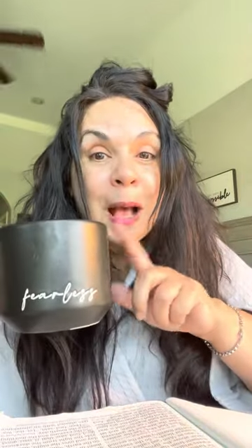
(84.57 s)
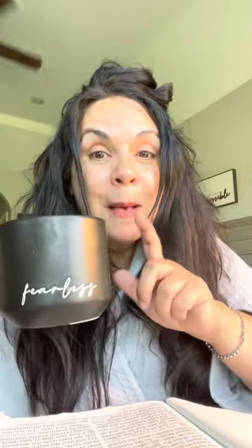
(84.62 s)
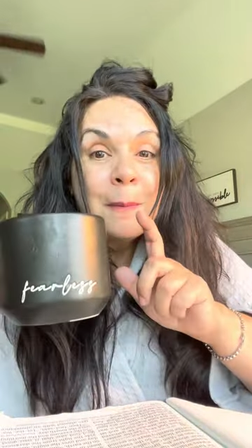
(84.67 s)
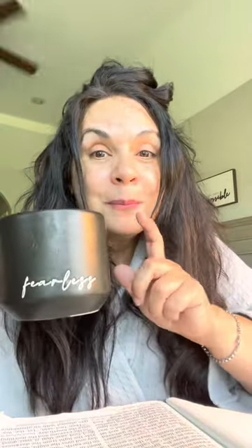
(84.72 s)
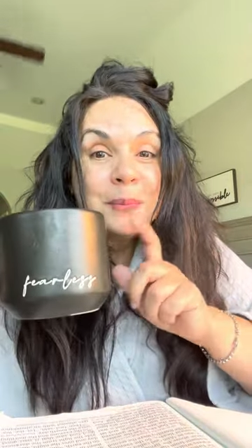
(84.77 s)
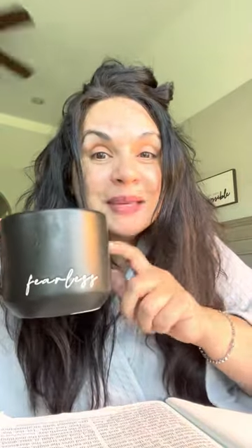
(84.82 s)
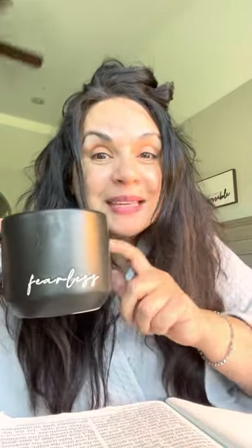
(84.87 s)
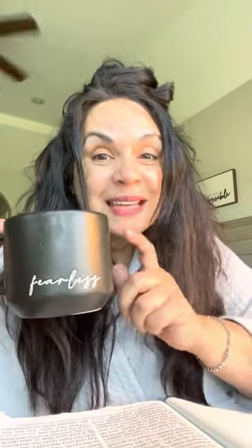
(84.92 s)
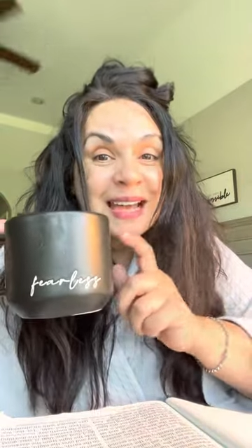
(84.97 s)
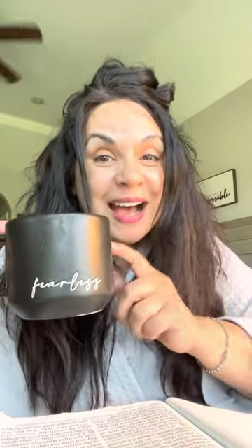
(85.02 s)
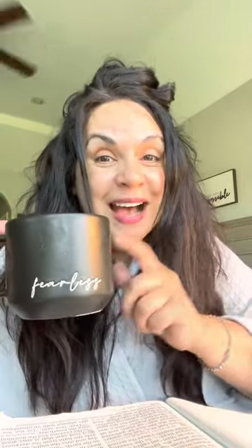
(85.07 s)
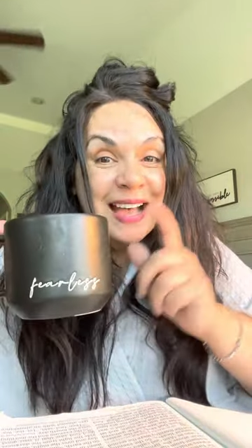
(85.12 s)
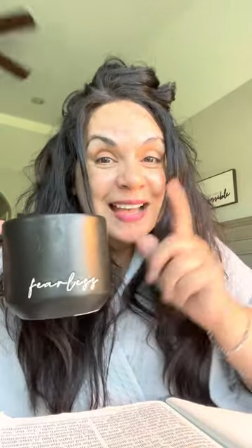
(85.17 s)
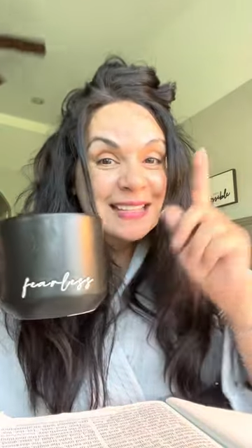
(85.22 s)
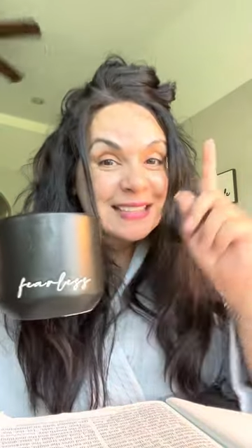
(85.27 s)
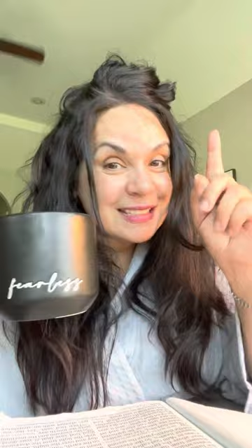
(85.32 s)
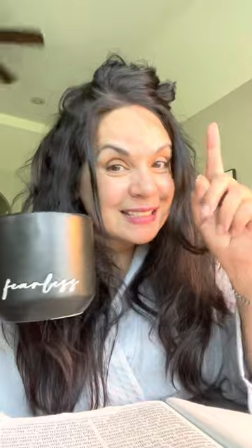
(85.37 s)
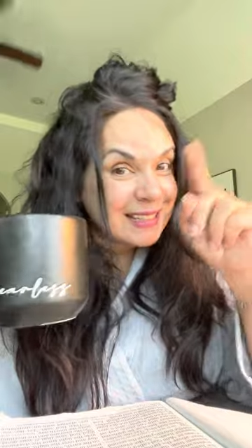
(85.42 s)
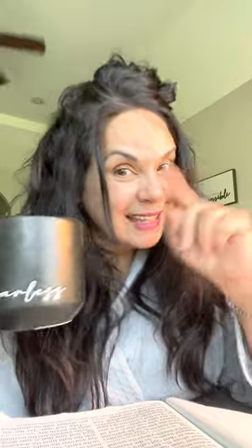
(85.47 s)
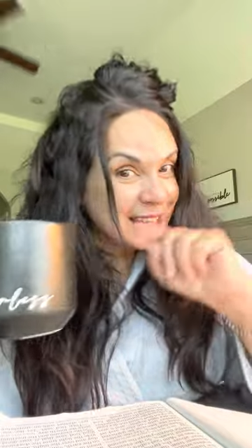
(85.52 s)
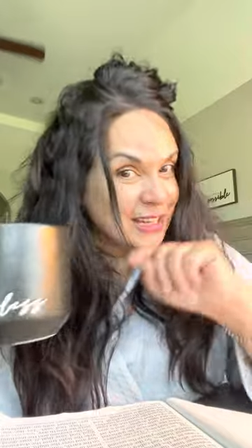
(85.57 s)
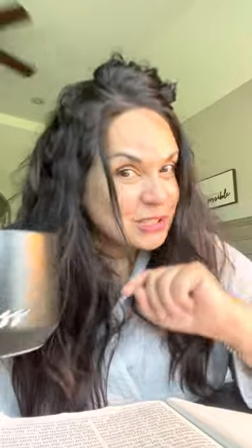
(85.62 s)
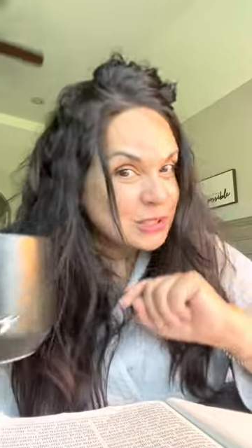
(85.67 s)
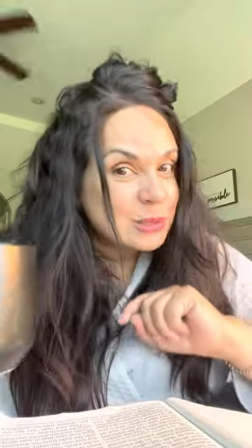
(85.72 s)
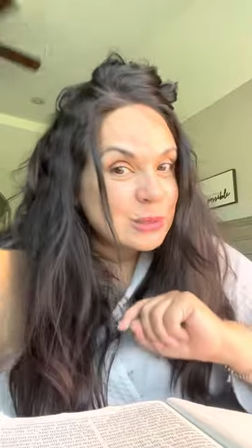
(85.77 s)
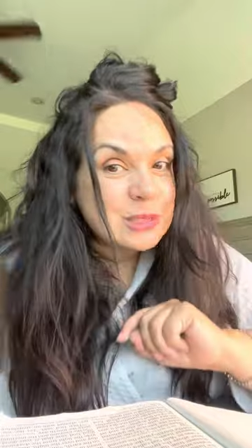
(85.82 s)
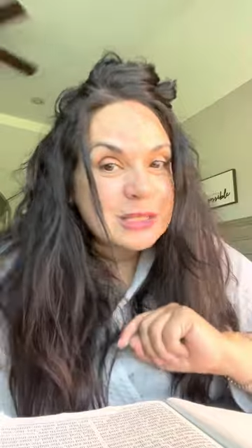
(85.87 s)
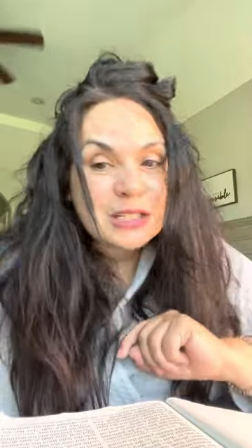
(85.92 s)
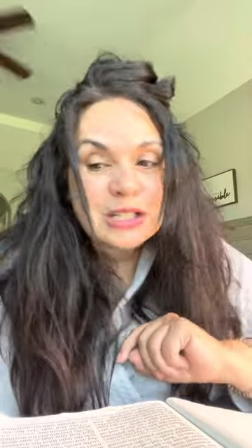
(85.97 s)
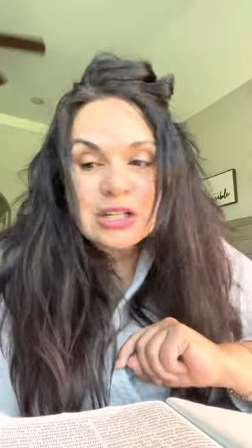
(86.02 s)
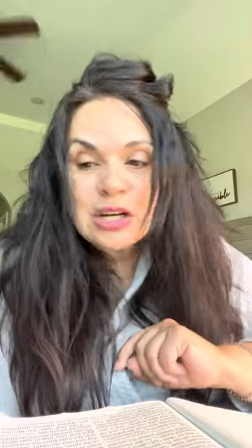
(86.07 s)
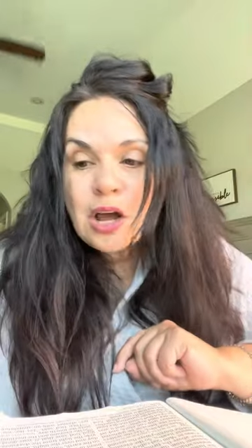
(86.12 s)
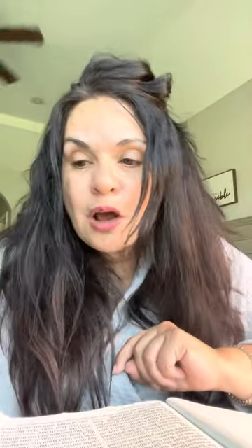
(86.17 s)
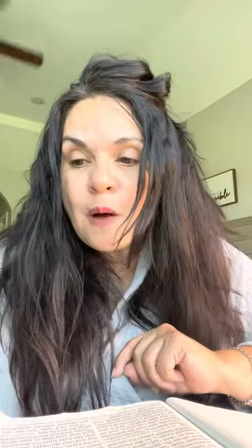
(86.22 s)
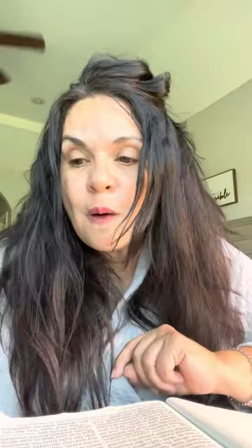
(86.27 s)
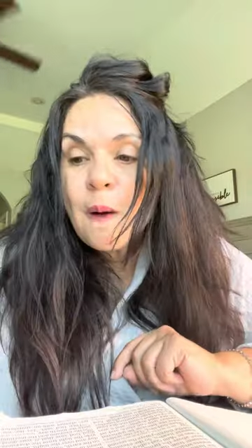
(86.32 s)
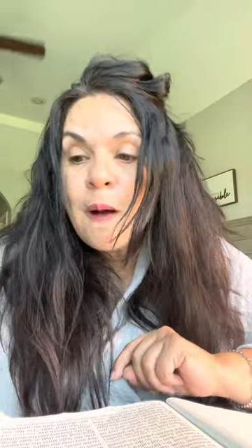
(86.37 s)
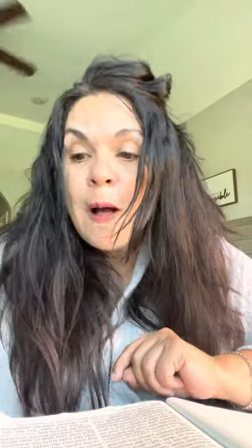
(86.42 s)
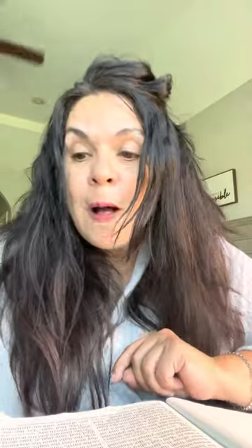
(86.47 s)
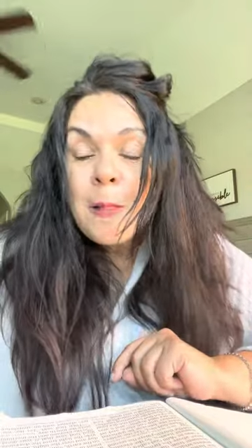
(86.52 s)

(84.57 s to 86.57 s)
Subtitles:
because in case you didn't know,